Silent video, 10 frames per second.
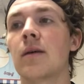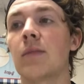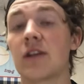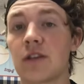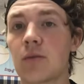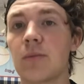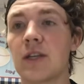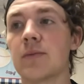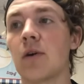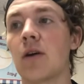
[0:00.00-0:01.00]
But I stuck with
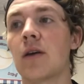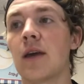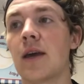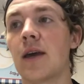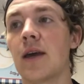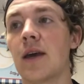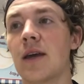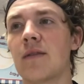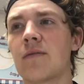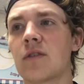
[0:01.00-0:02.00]
baseball,
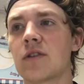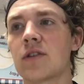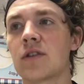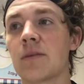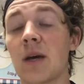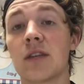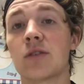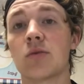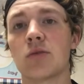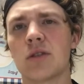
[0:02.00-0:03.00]
and first
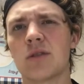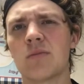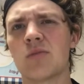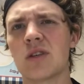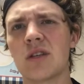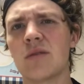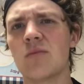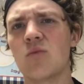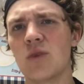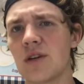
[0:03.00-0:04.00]
semester was pretty
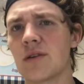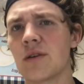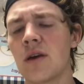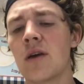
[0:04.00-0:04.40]
weird.